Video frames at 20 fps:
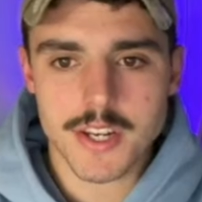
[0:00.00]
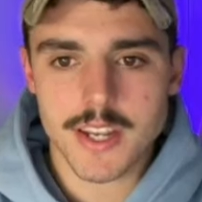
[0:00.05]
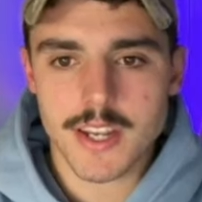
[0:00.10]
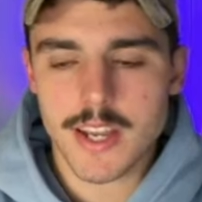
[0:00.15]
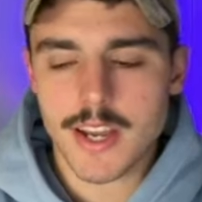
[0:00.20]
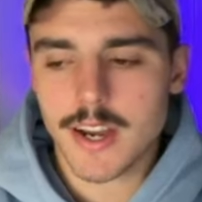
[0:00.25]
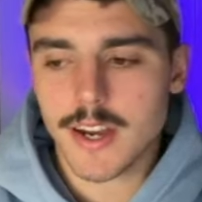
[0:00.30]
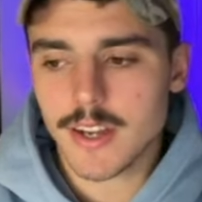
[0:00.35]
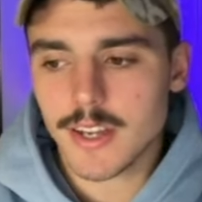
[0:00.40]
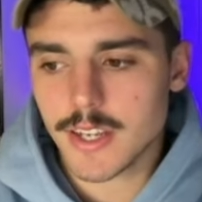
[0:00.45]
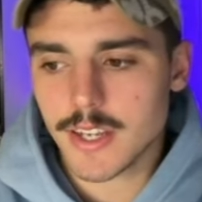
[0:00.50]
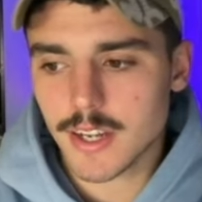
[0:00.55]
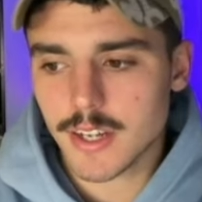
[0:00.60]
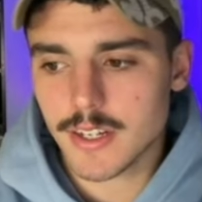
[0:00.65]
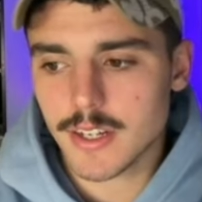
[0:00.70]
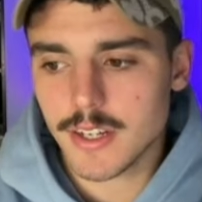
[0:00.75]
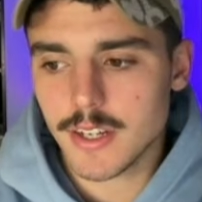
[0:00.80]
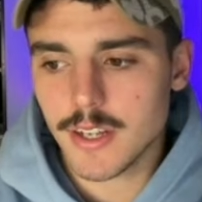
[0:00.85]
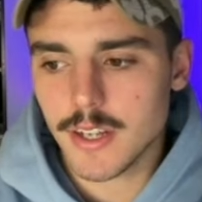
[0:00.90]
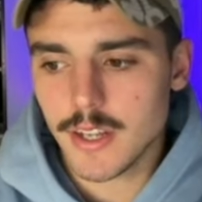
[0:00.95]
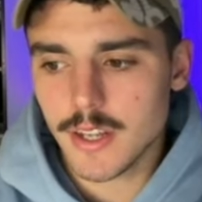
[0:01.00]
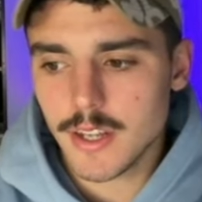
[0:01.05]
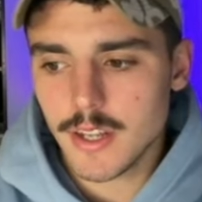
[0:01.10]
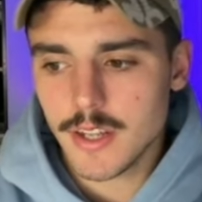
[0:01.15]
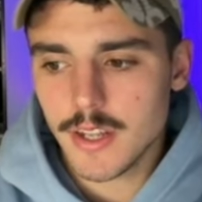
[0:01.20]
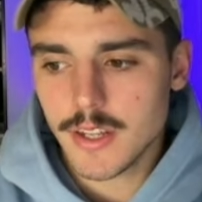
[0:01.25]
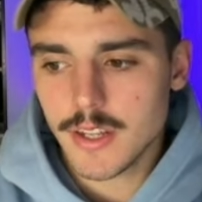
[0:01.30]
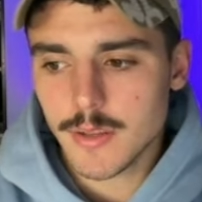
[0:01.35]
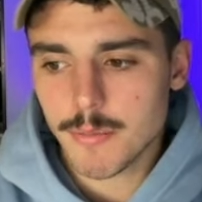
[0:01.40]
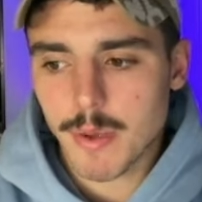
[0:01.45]
here. He kind of
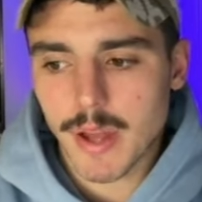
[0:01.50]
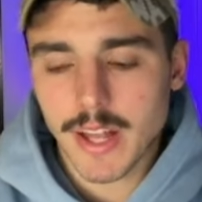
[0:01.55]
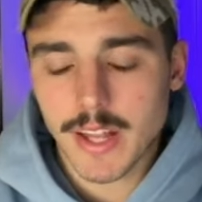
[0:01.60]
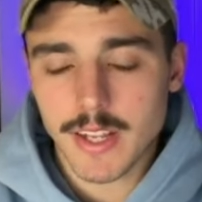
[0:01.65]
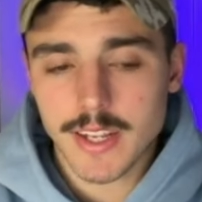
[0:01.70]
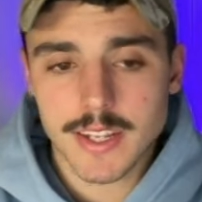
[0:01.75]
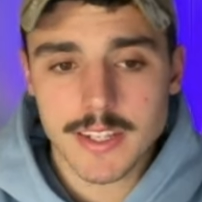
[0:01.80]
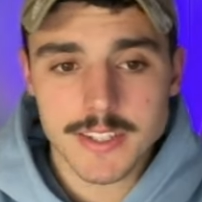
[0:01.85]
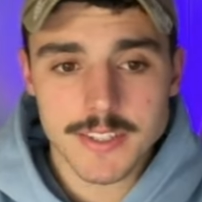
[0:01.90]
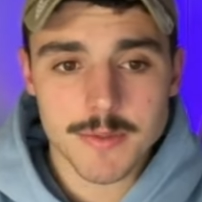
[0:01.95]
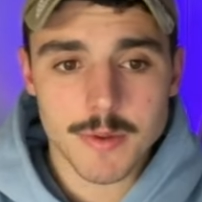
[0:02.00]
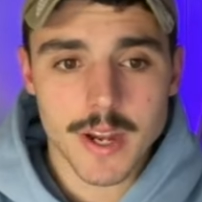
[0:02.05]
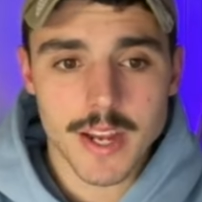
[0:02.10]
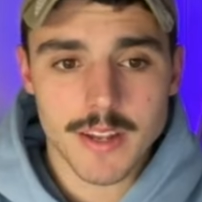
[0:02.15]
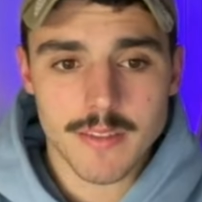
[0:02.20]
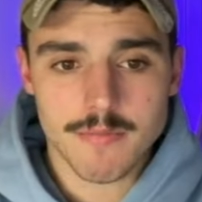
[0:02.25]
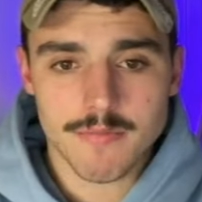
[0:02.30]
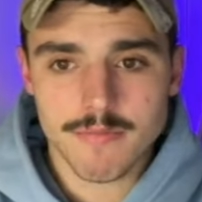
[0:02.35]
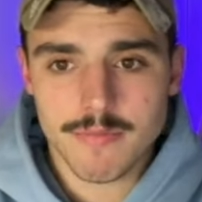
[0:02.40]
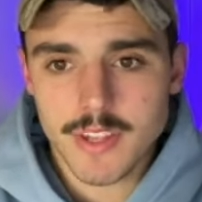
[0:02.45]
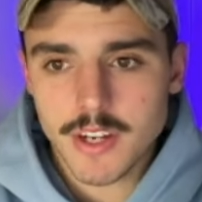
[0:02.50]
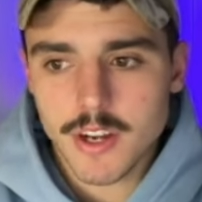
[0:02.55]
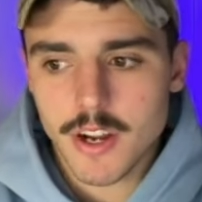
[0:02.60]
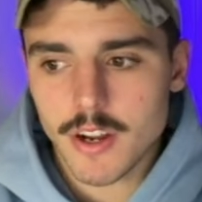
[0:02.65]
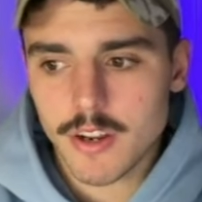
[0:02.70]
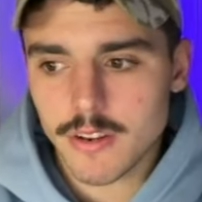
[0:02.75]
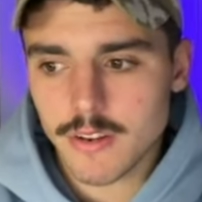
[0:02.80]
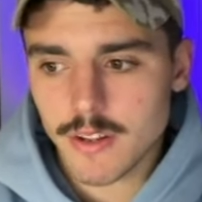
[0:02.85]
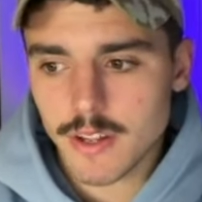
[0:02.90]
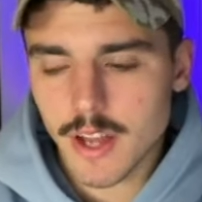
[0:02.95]
the Pelicans were, you
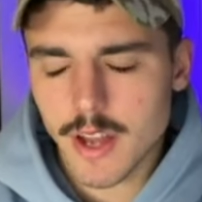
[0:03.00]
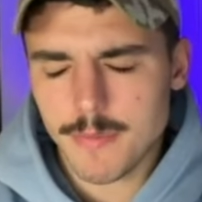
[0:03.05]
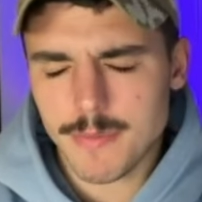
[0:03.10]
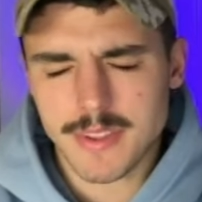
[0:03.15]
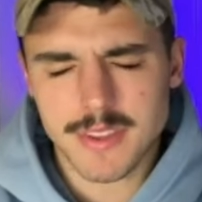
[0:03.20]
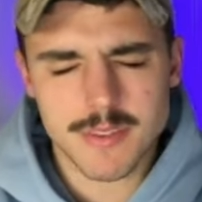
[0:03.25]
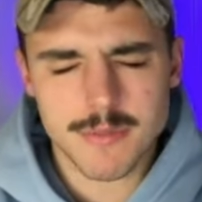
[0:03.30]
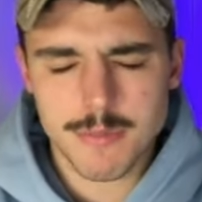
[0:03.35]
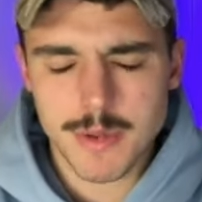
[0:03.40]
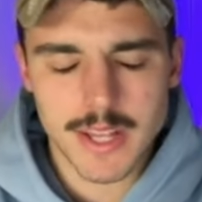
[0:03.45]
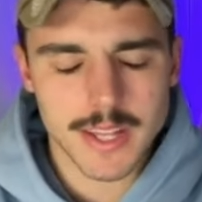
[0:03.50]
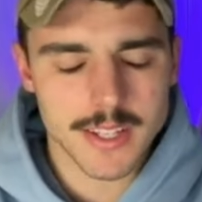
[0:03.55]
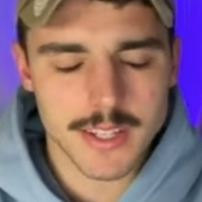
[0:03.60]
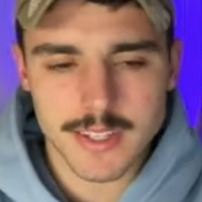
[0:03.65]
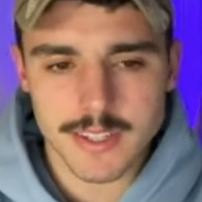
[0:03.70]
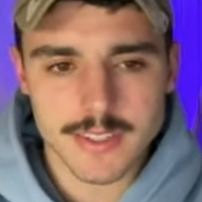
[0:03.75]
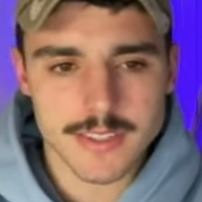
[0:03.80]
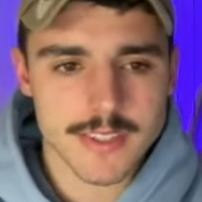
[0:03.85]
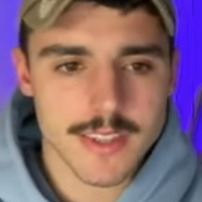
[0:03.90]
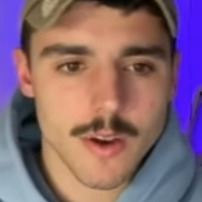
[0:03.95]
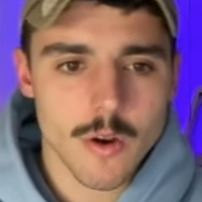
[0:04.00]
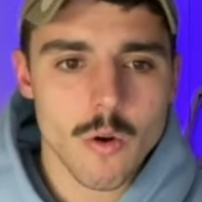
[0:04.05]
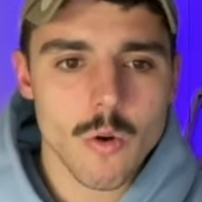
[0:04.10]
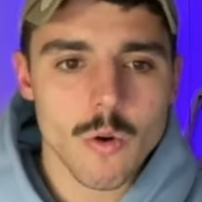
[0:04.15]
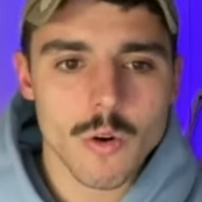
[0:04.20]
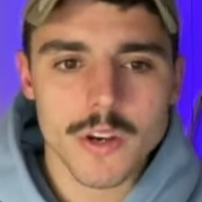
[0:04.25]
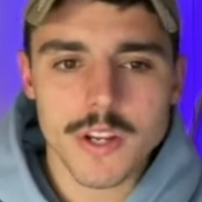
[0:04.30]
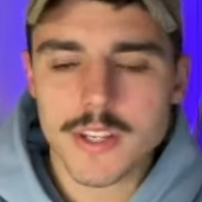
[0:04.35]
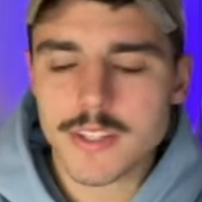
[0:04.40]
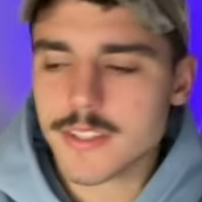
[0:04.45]
know, um, the Pelicans, the
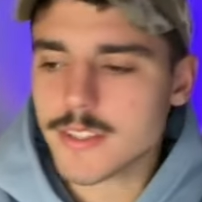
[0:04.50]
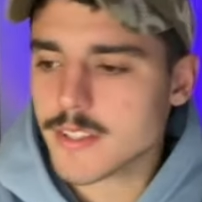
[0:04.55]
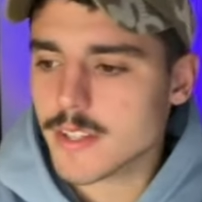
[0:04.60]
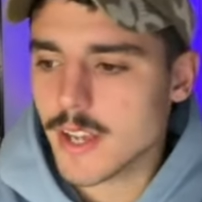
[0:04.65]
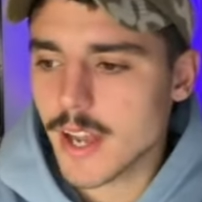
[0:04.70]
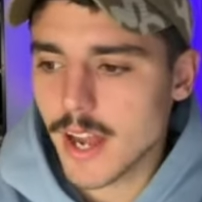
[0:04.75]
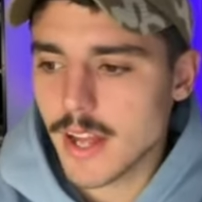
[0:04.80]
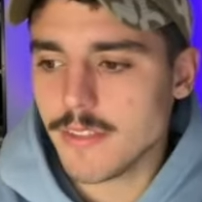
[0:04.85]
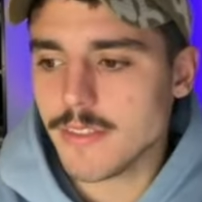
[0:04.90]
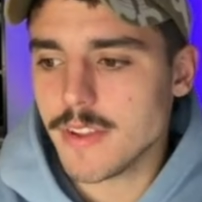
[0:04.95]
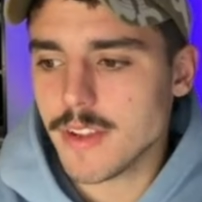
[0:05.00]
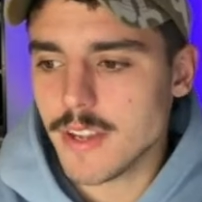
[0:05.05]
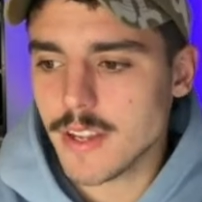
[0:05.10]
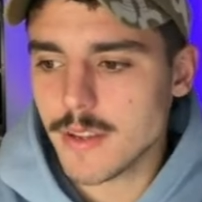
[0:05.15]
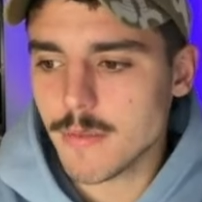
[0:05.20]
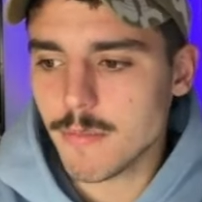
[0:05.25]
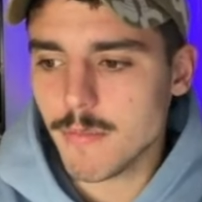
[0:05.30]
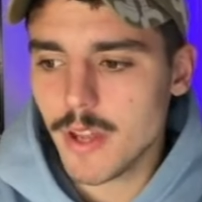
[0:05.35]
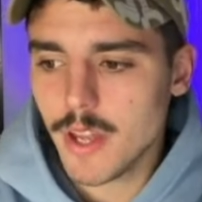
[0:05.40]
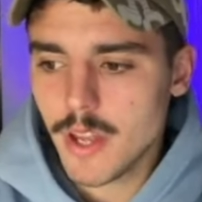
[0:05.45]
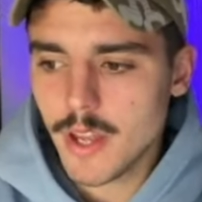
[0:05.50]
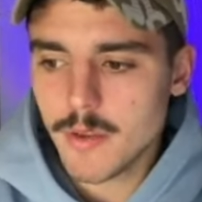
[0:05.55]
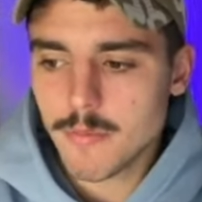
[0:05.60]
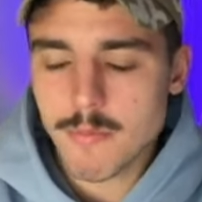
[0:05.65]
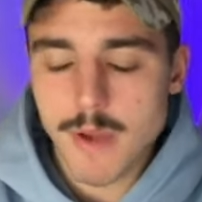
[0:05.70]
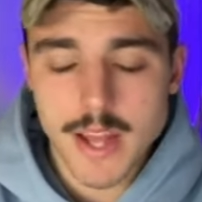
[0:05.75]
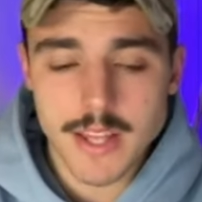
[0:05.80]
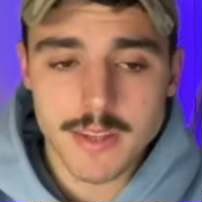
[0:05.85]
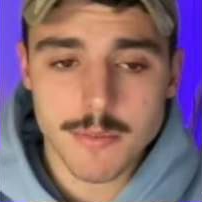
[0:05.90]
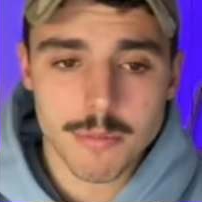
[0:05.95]
Hornets under him
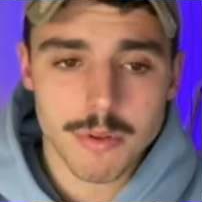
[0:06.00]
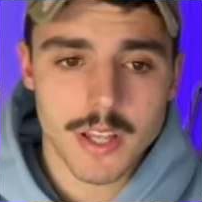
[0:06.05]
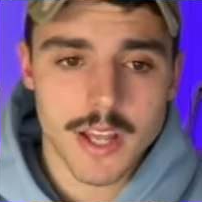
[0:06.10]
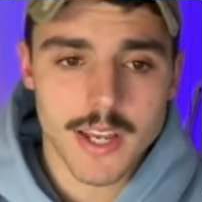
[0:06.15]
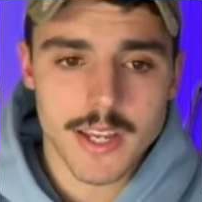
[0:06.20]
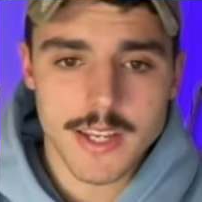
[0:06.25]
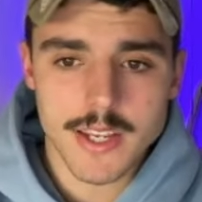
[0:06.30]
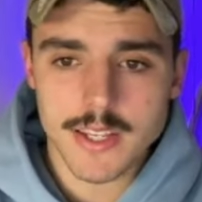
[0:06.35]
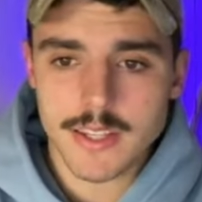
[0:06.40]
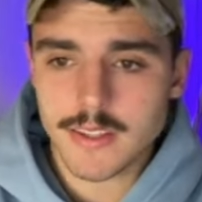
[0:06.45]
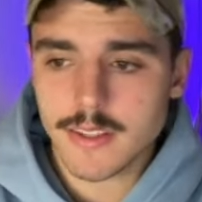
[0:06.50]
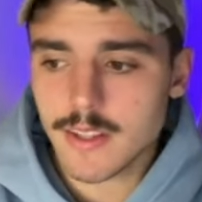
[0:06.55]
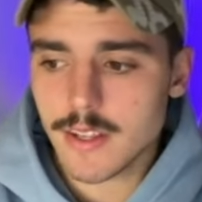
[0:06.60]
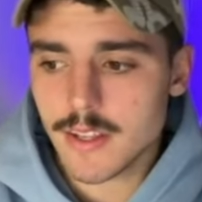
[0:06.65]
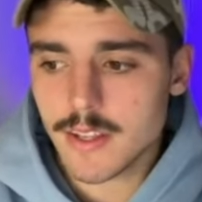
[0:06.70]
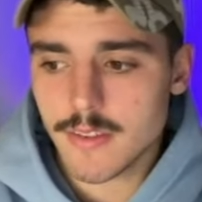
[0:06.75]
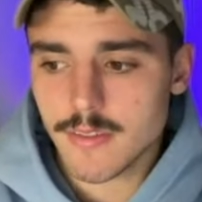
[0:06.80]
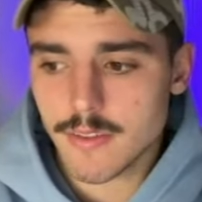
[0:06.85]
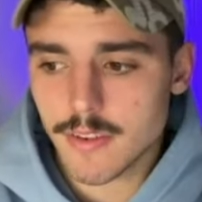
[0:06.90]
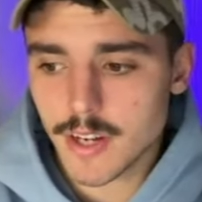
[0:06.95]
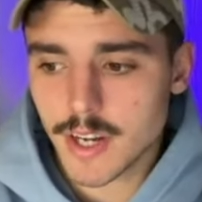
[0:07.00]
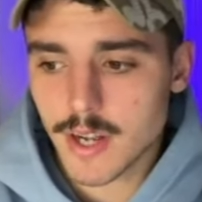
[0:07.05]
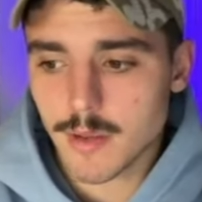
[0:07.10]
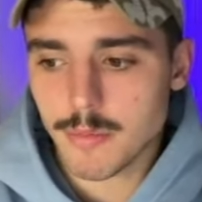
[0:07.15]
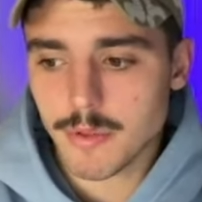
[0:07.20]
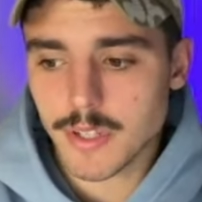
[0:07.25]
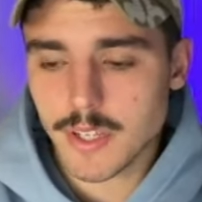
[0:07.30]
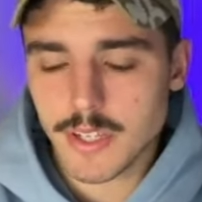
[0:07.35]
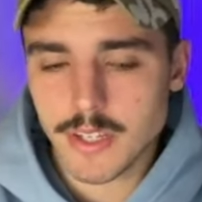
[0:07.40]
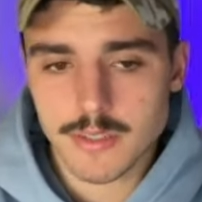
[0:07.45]
made the play in for a
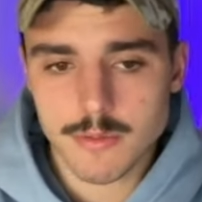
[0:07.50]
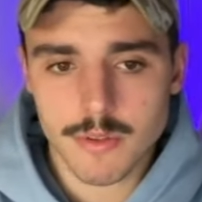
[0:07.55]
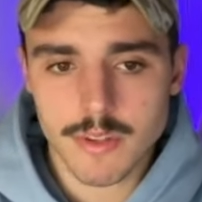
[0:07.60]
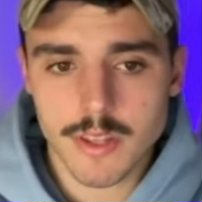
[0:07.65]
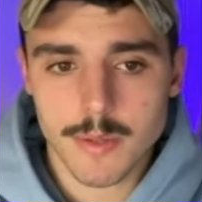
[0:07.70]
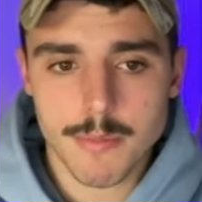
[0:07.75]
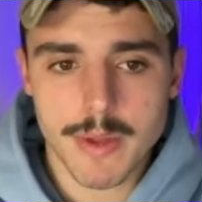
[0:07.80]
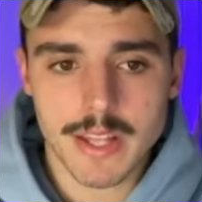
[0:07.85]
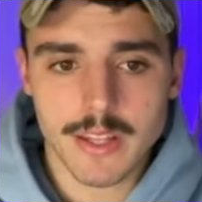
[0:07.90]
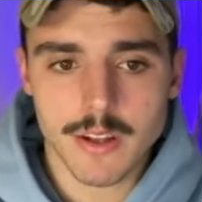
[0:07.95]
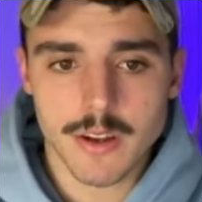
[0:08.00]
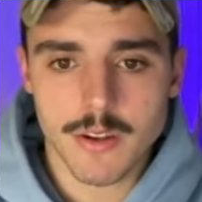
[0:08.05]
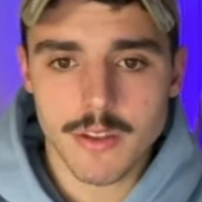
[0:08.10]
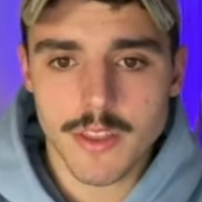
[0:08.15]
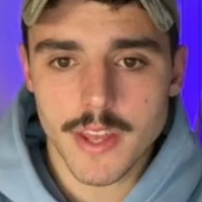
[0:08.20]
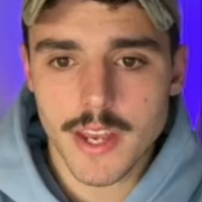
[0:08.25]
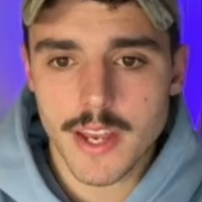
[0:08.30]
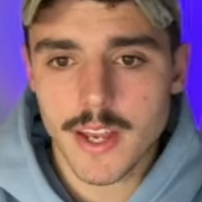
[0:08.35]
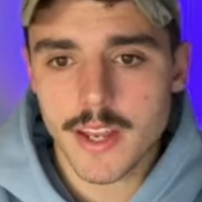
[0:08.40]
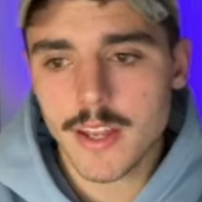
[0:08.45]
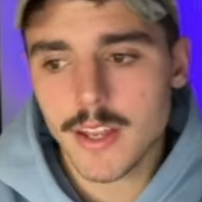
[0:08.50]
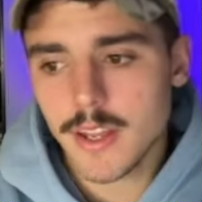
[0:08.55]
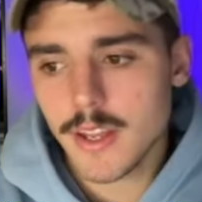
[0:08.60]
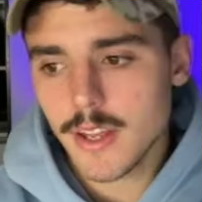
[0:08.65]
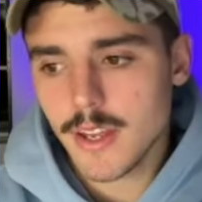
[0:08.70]
couple of years with Lamelo there.